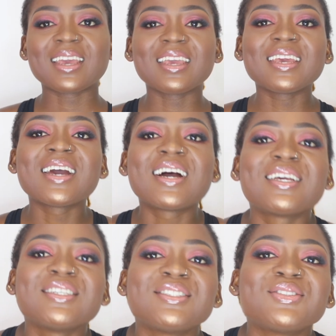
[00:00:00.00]
Hey
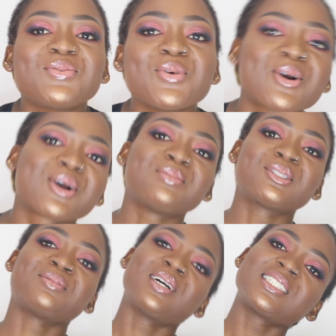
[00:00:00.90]
guys, welcome
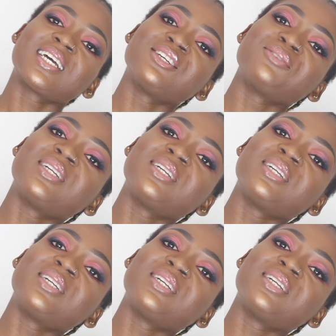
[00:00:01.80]
to my channel.